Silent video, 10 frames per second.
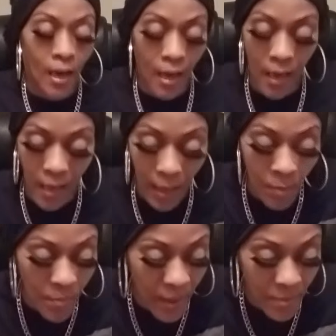and I'm
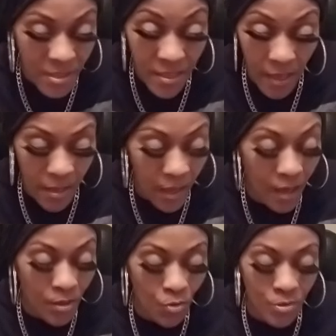gonna be able to take
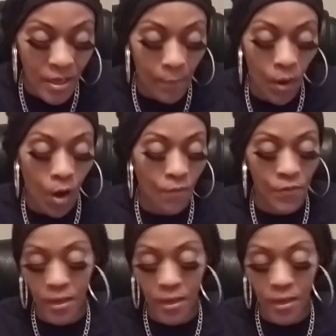care of you type of offer.